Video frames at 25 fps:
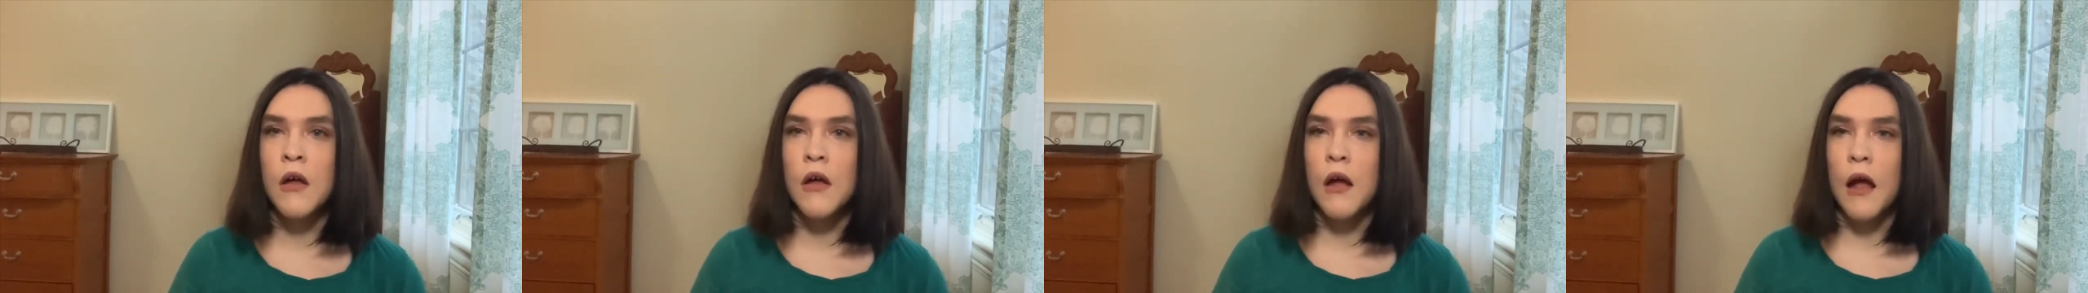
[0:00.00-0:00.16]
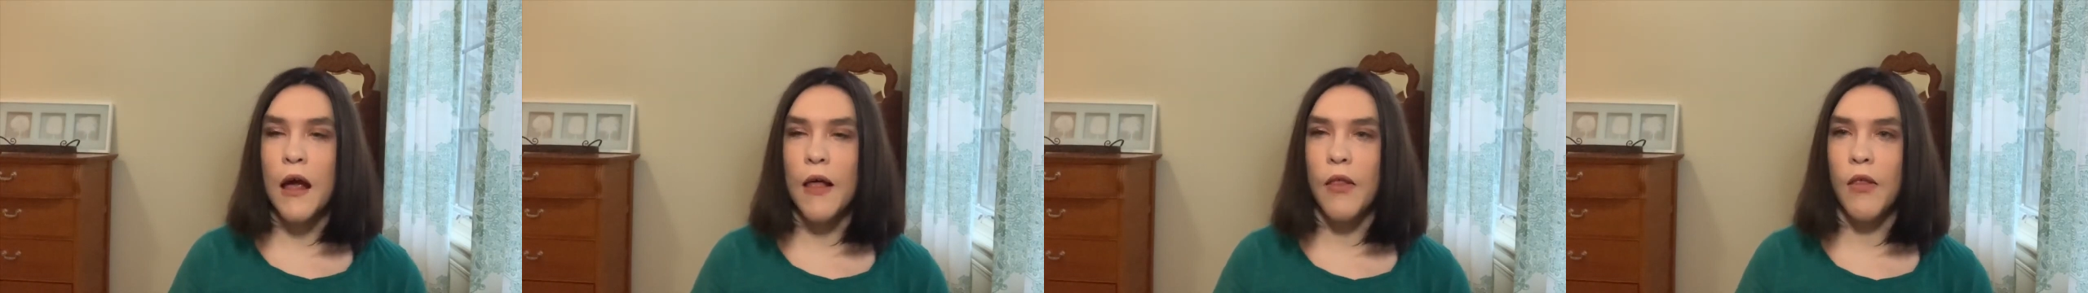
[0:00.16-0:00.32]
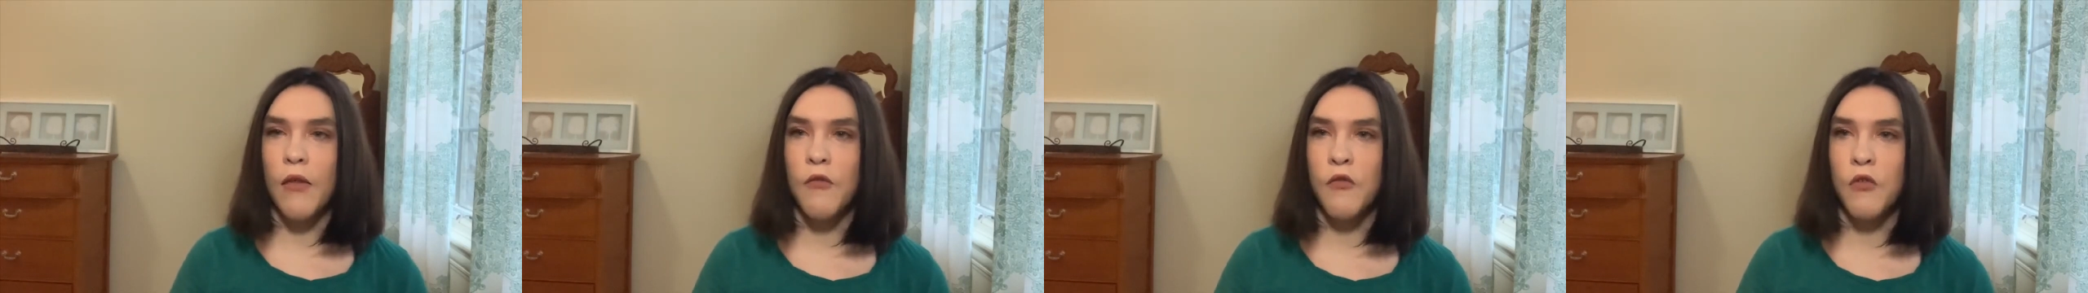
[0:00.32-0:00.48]

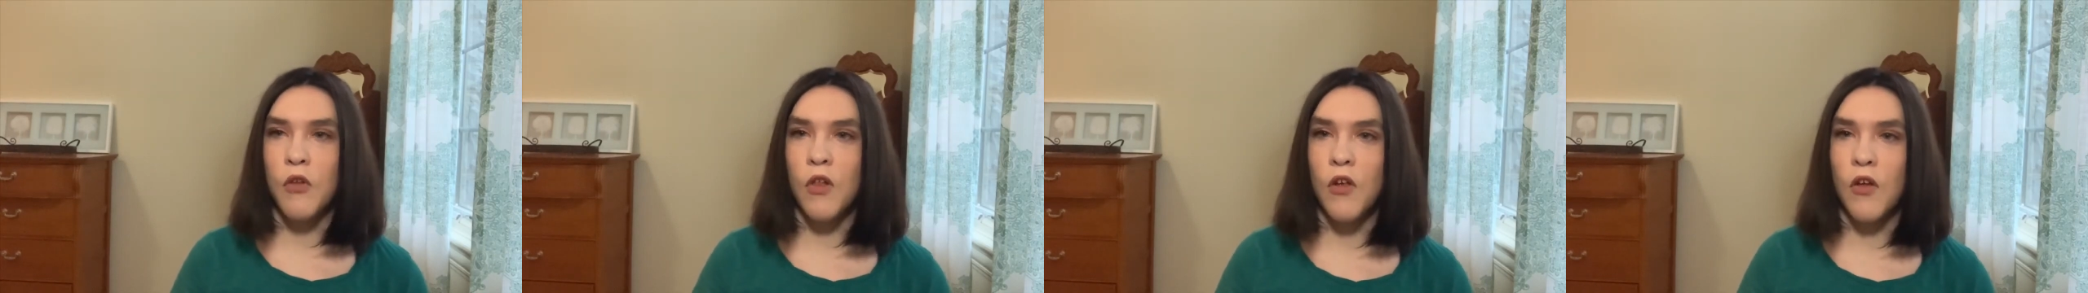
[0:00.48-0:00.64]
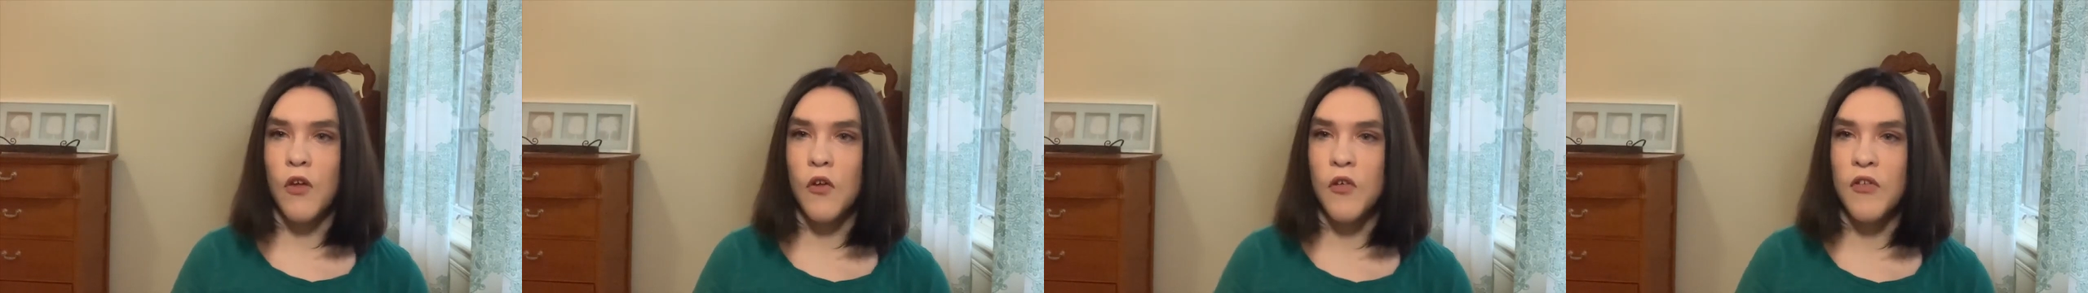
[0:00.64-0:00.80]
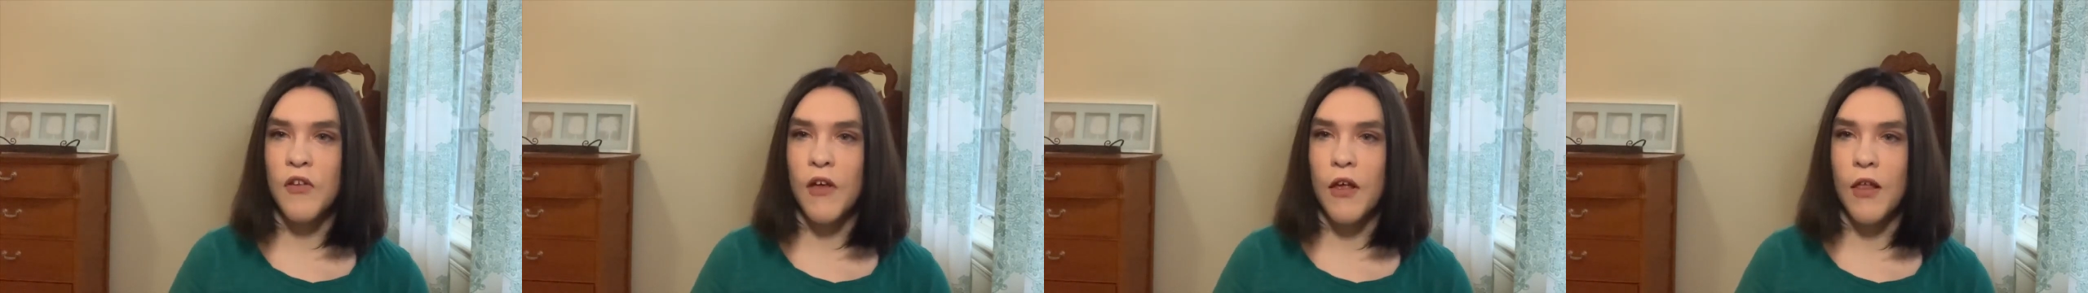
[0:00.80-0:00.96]
I love
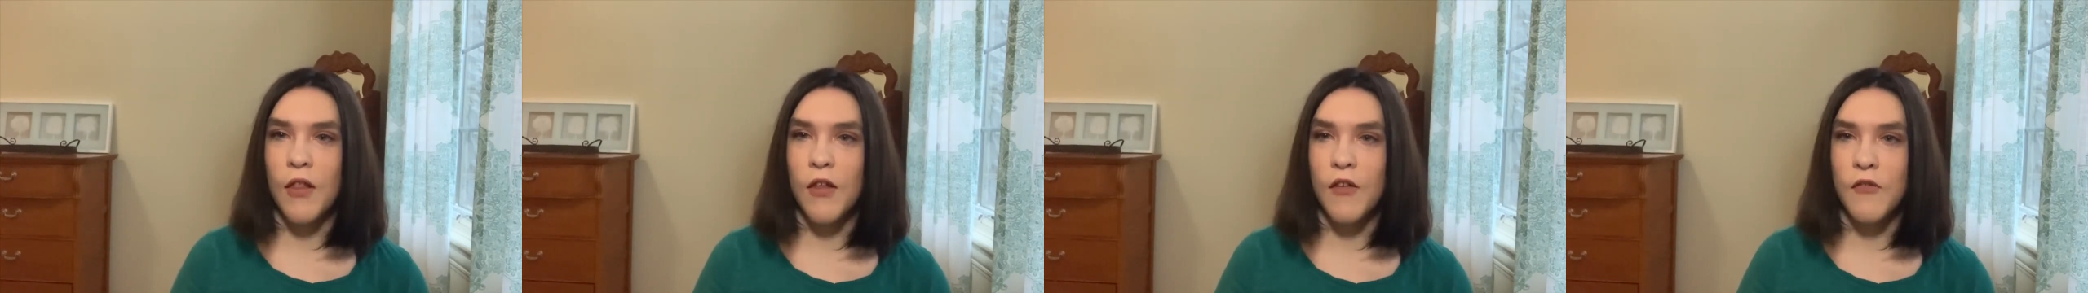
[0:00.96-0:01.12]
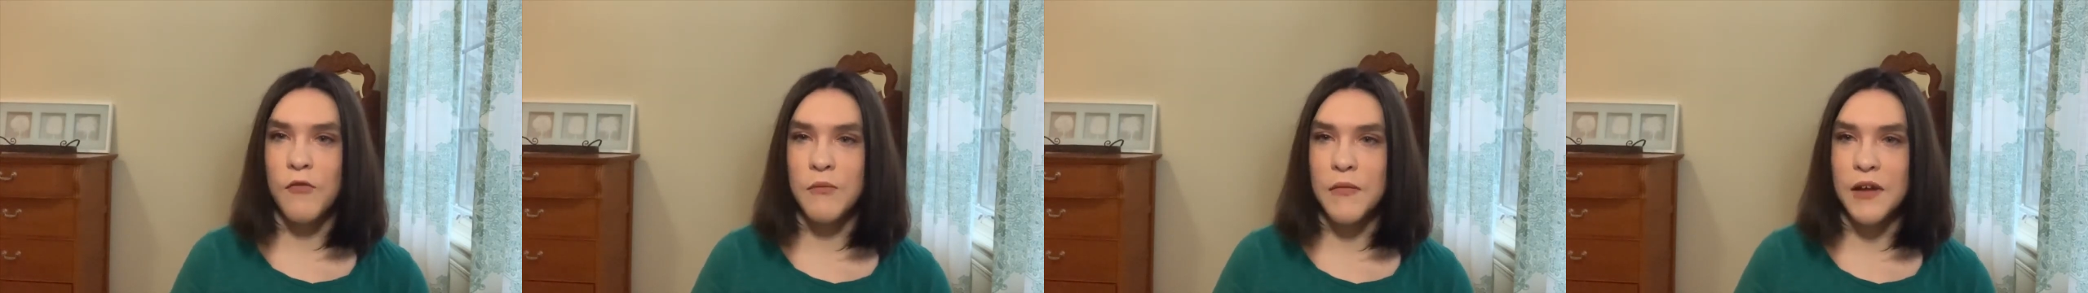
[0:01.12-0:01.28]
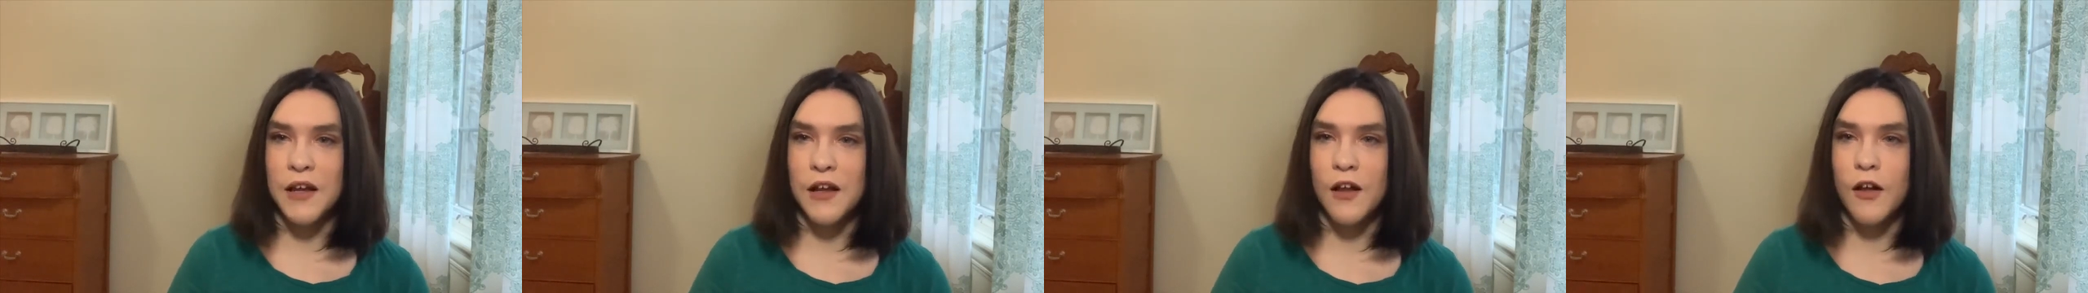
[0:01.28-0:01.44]
clothes, I love
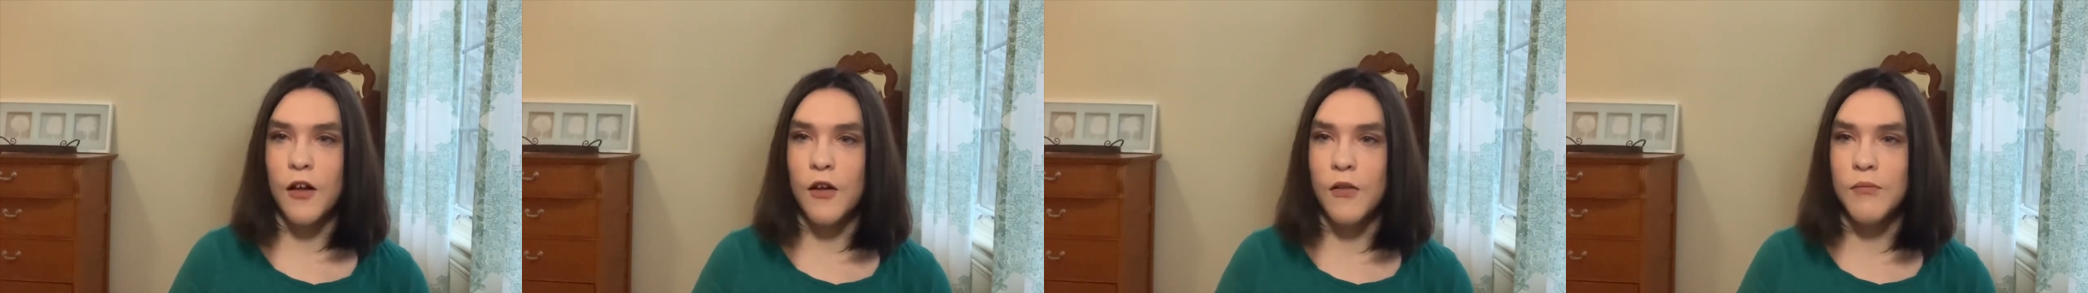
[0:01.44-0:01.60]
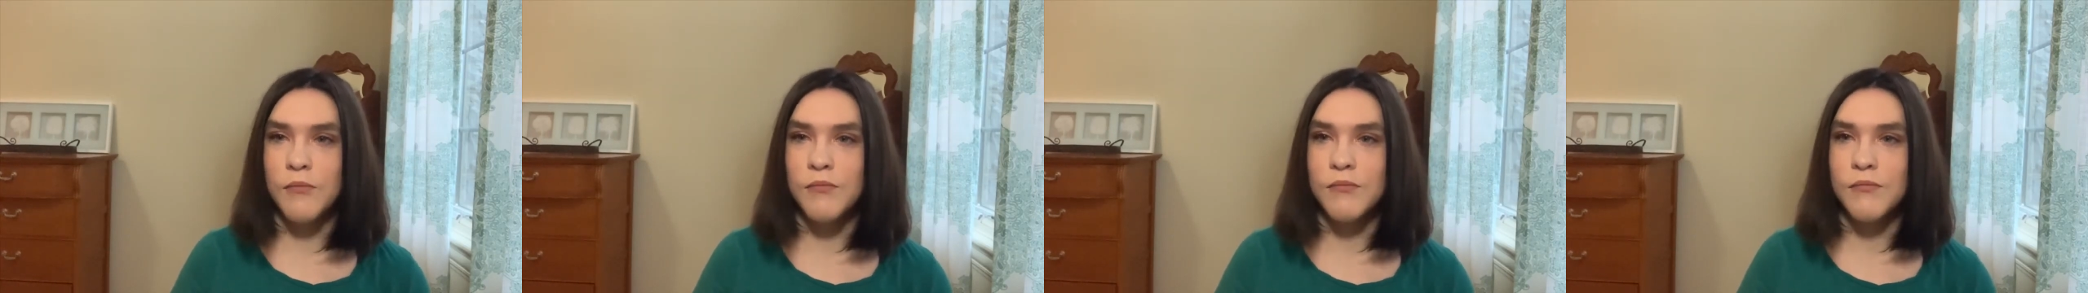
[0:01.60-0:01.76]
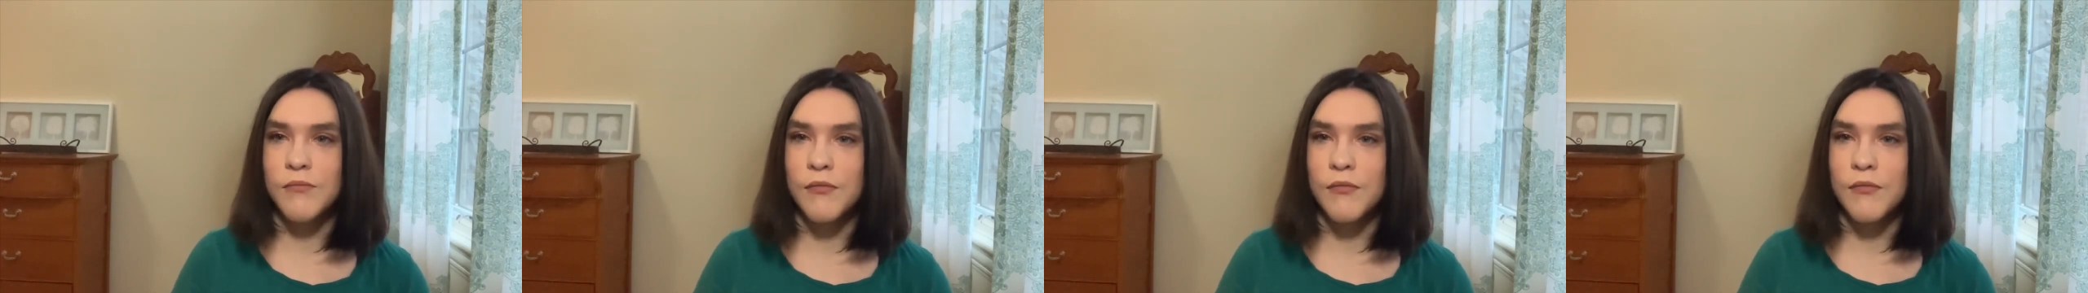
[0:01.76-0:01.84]
makeup,